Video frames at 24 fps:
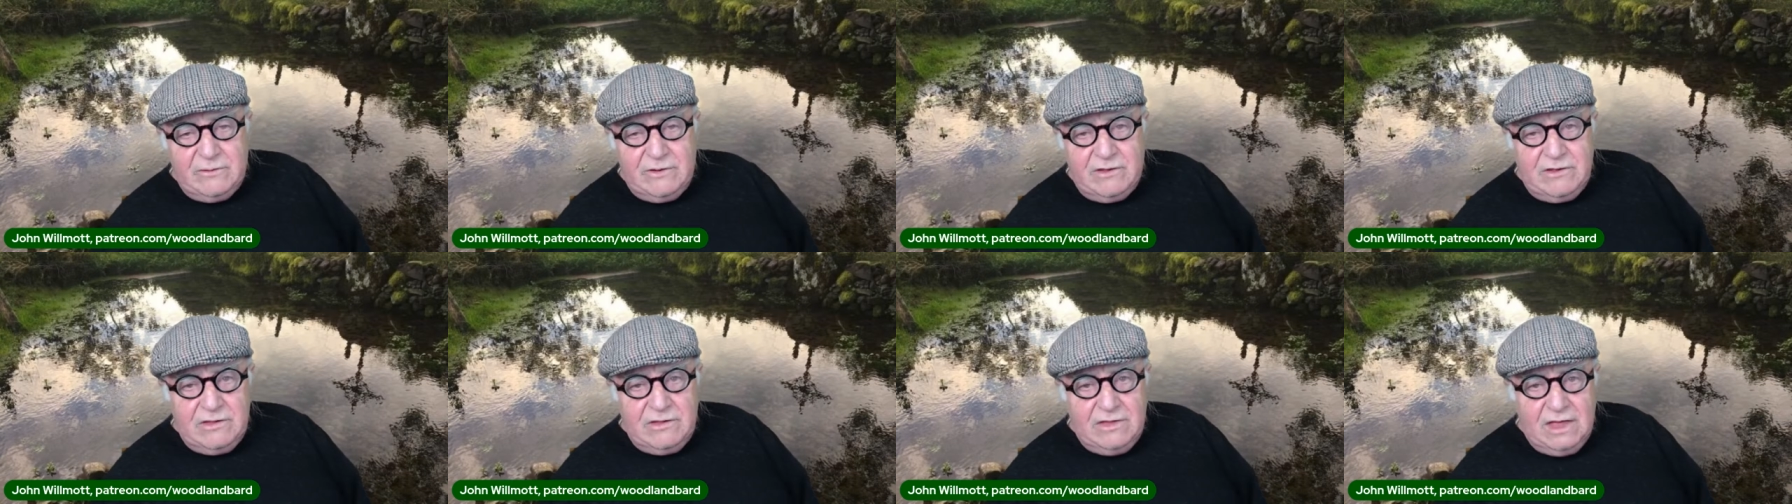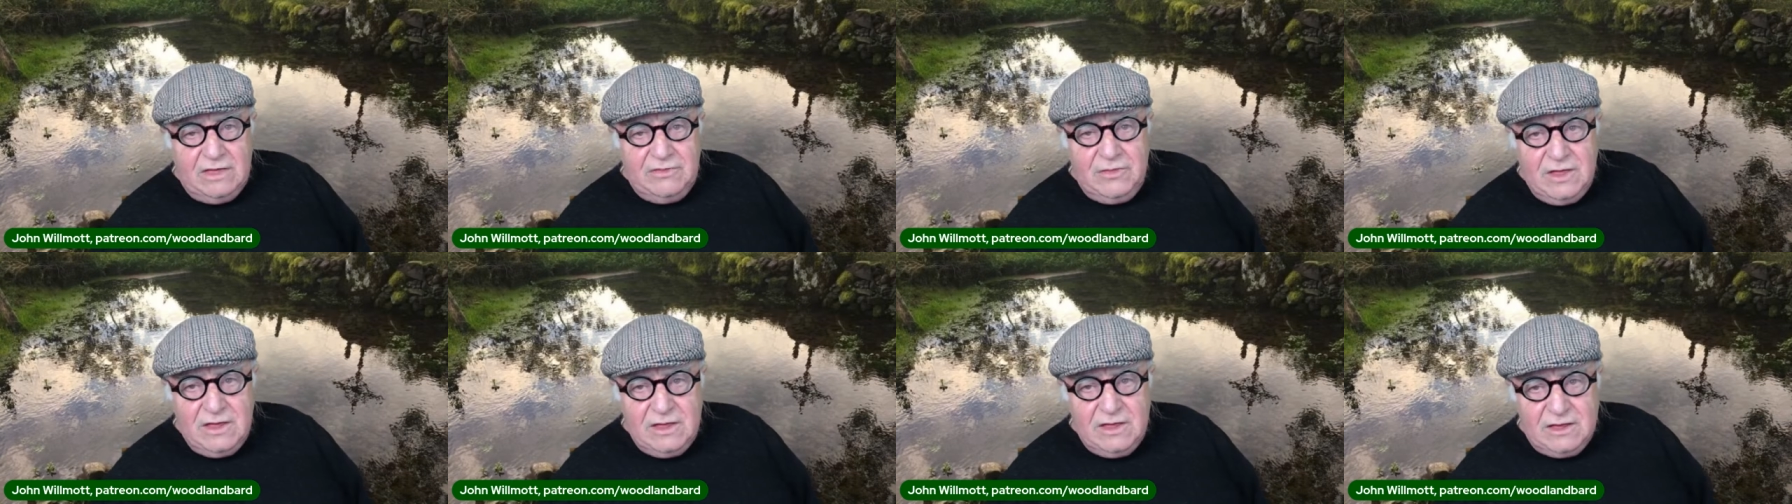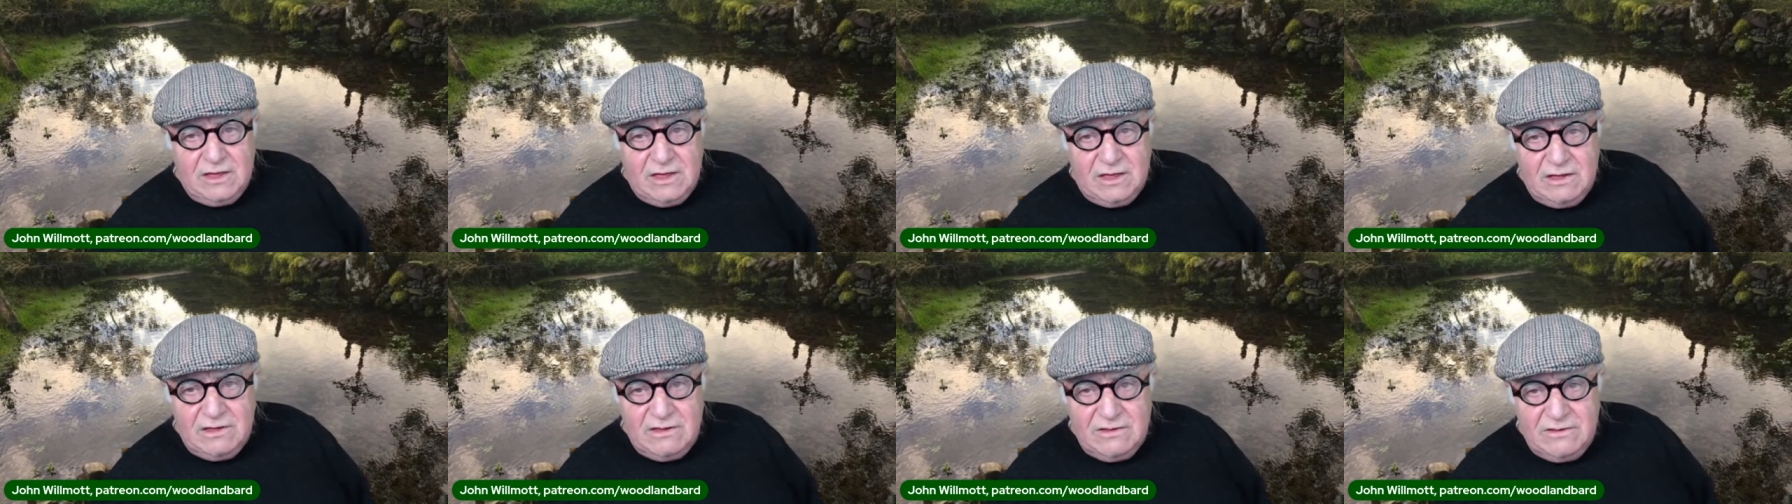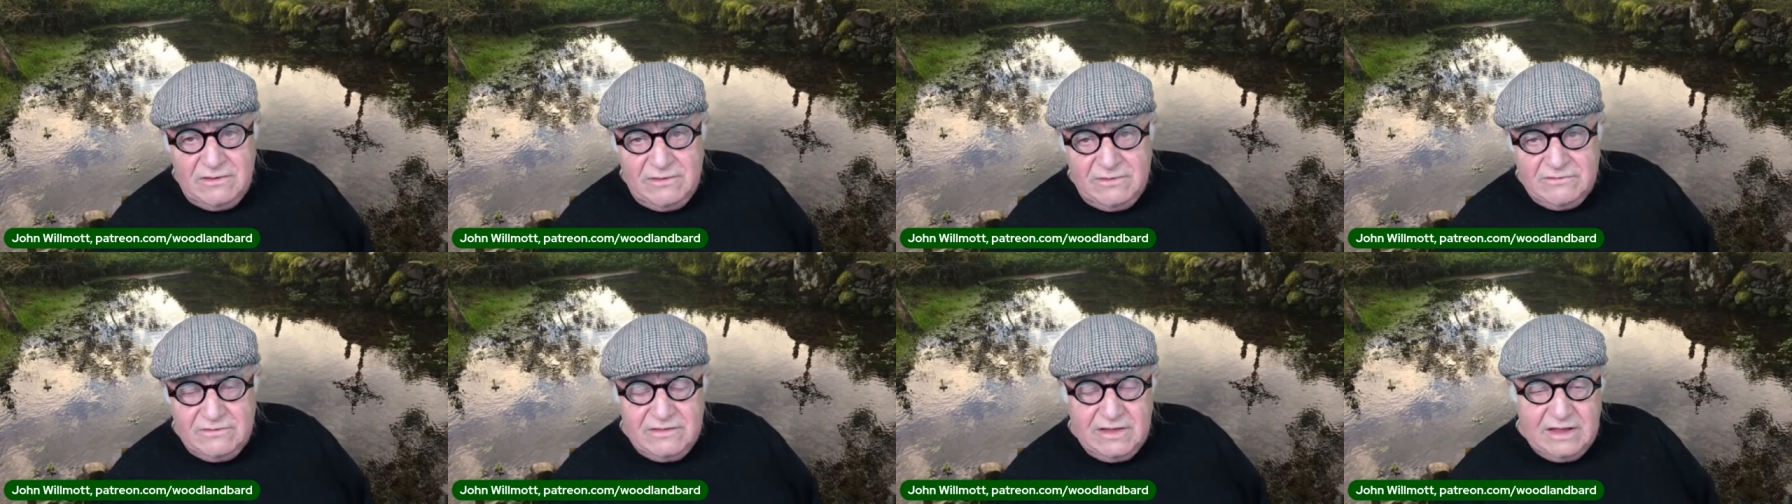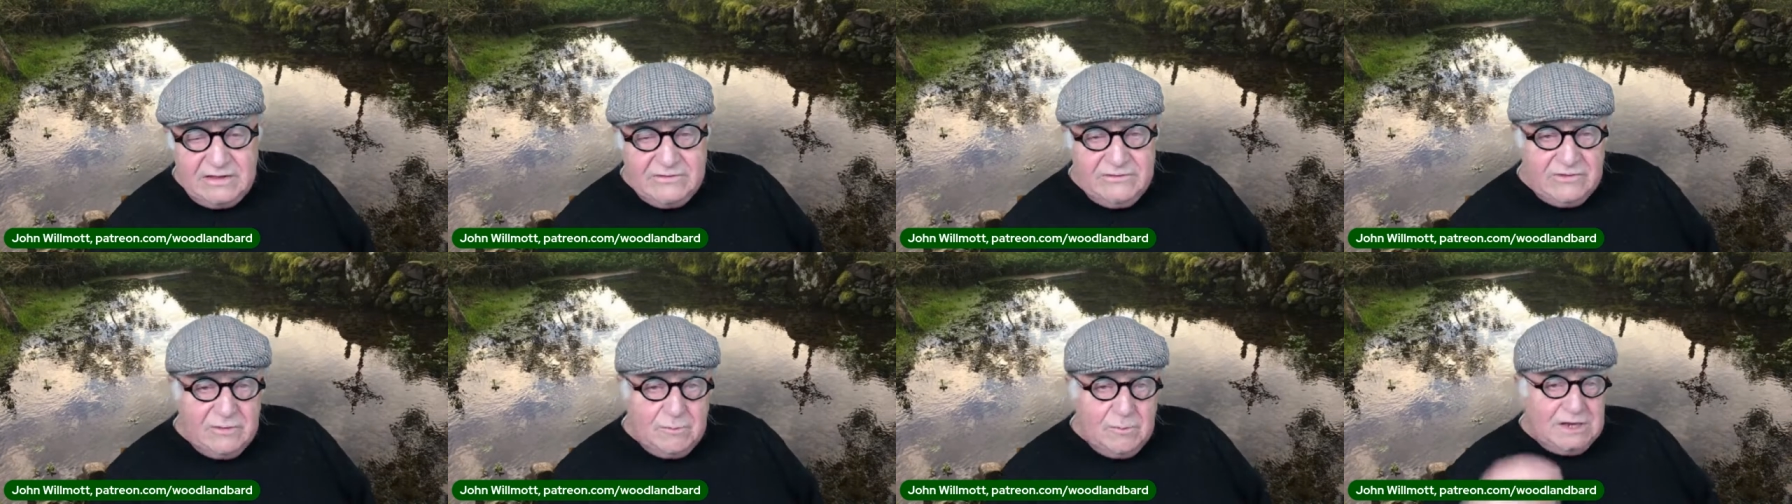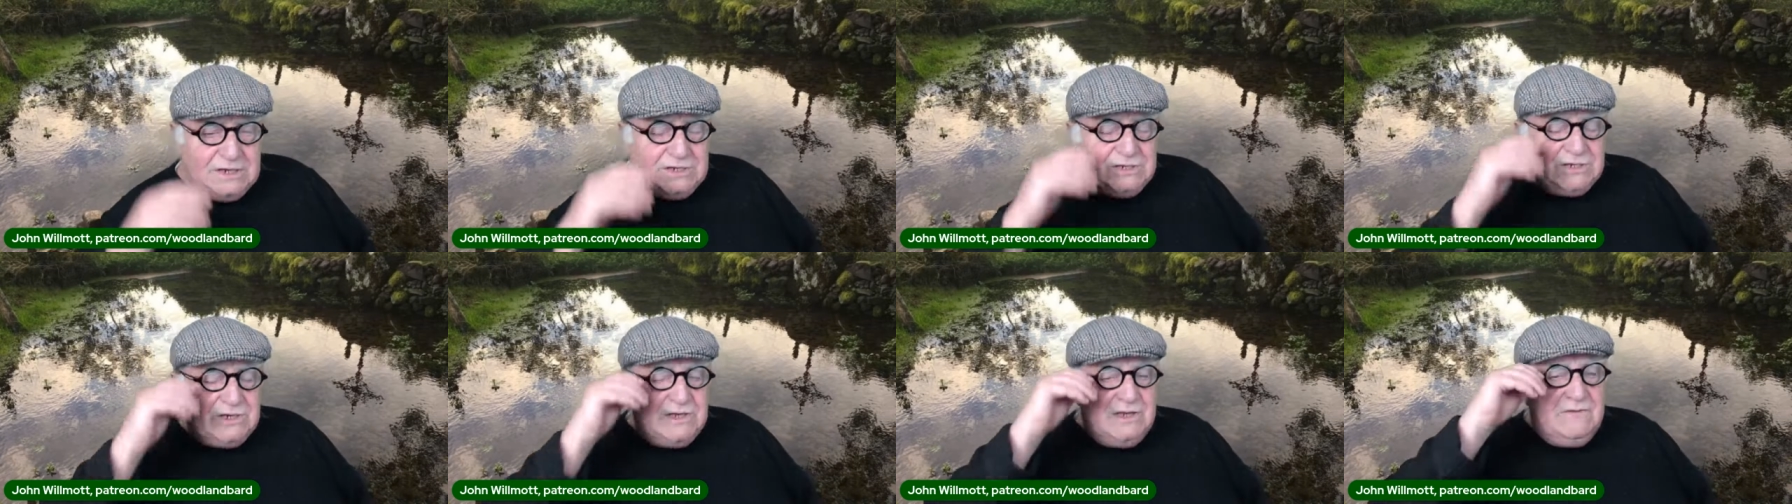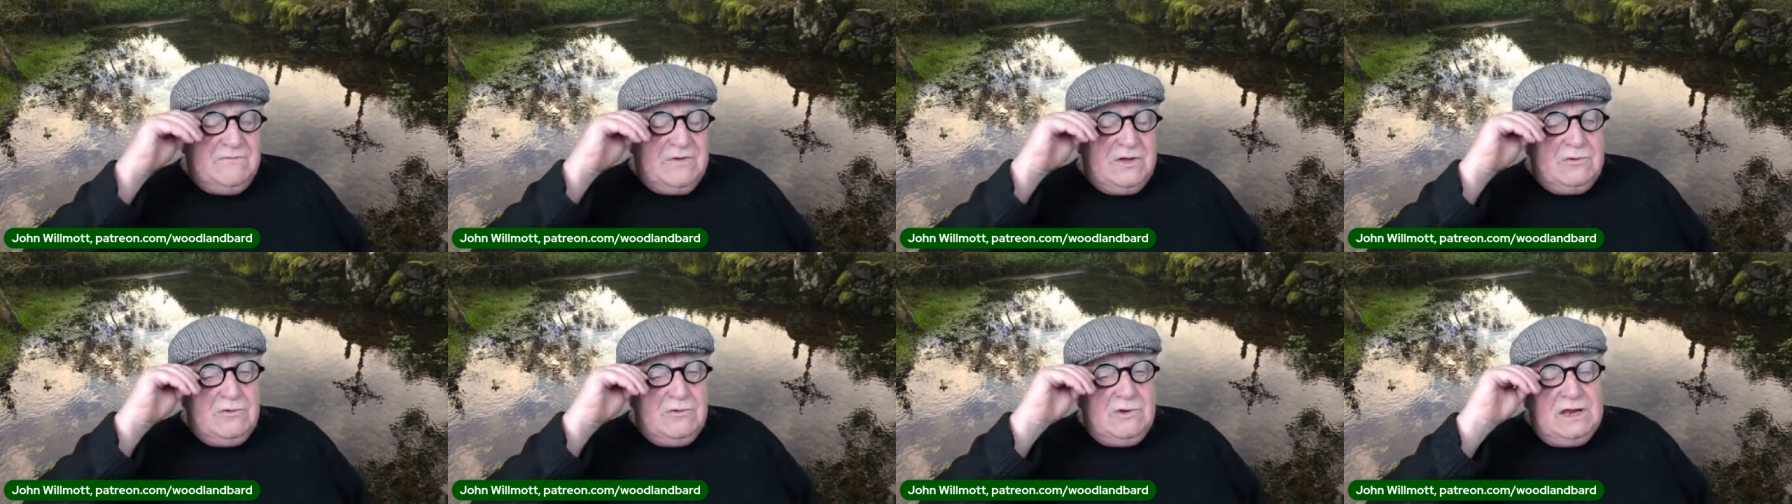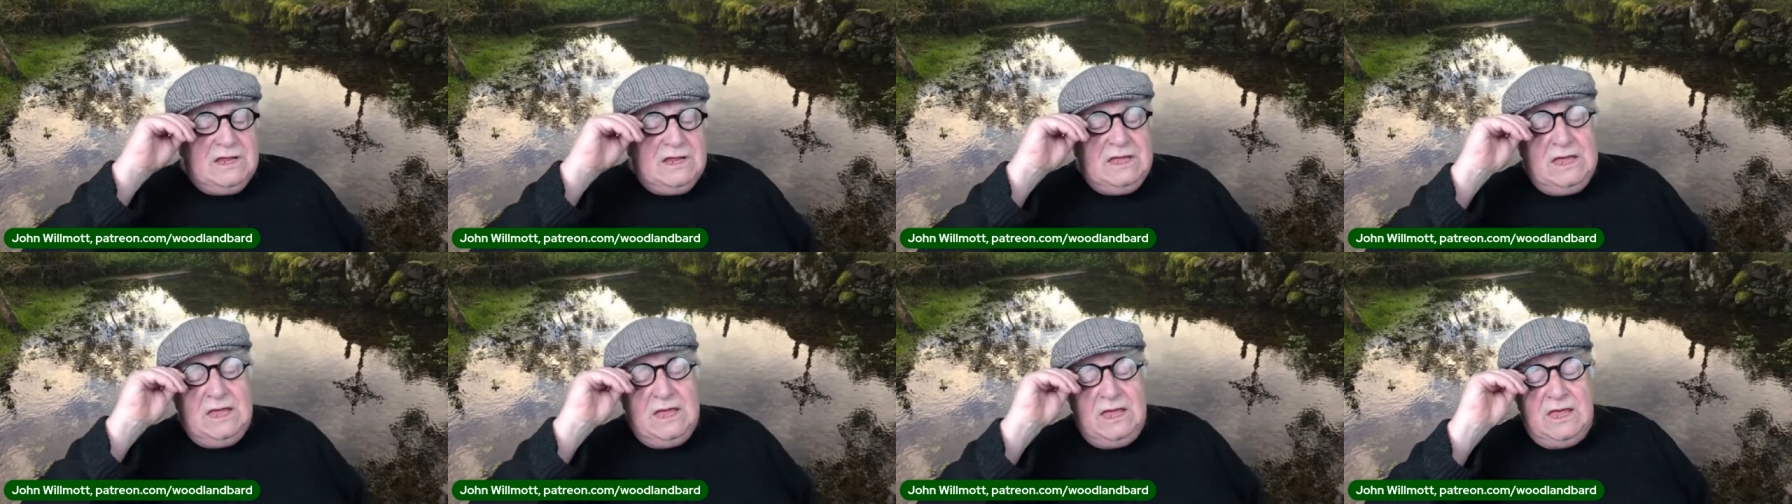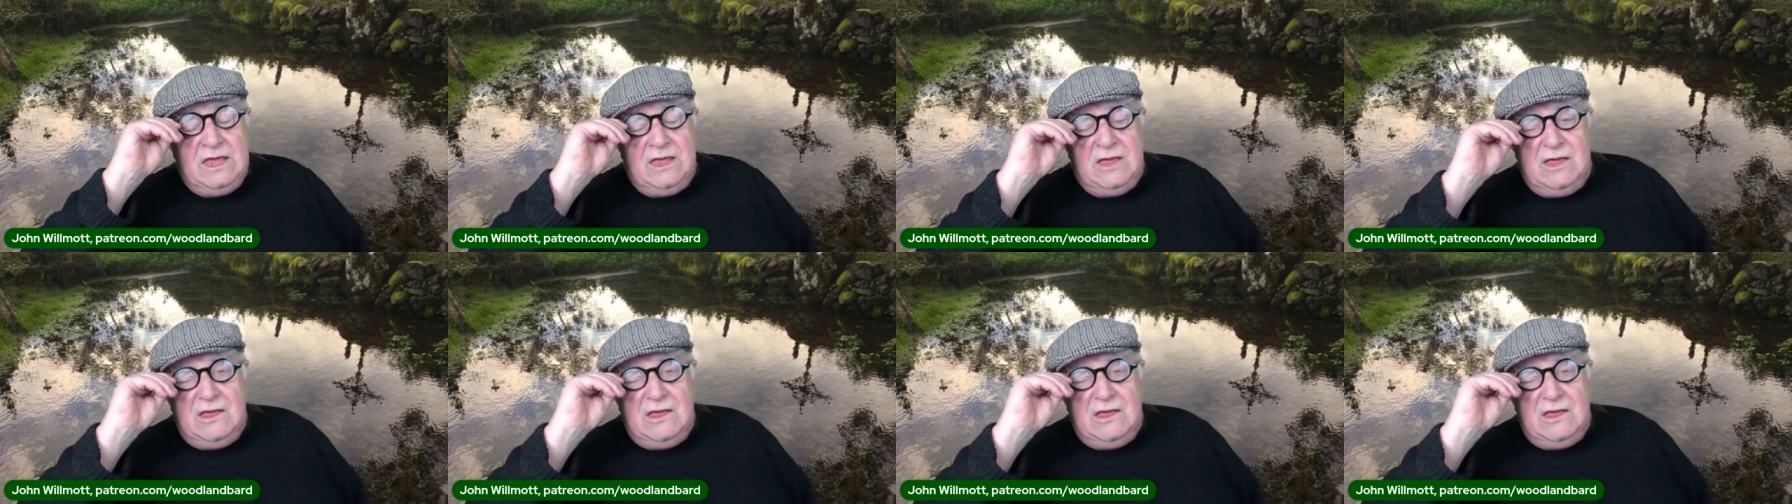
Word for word: So I, I think uh, there's an estimation of only